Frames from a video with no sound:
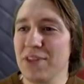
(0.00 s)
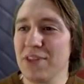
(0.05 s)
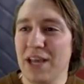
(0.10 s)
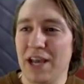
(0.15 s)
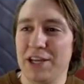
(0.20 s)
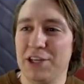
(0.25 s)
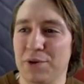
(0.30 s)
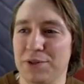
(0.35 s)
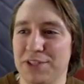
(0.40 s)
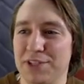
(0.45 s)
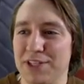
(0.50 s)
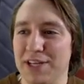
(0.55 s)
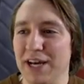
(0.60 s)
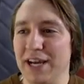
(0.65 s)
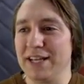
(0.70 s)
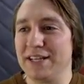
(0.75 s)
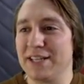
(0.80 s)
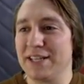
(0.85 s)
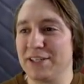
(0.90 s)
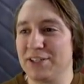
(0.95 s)
How you doing
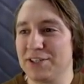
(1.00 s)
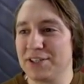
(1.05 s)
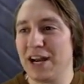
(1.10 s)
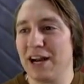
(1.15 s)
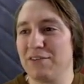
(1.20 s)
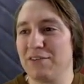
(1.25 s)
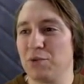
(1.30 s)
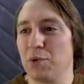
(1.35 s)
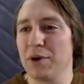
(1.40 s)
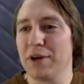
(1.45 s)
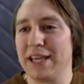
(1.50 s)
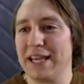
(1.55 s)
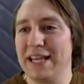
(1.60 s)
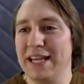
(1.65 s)
tonight? I just got off work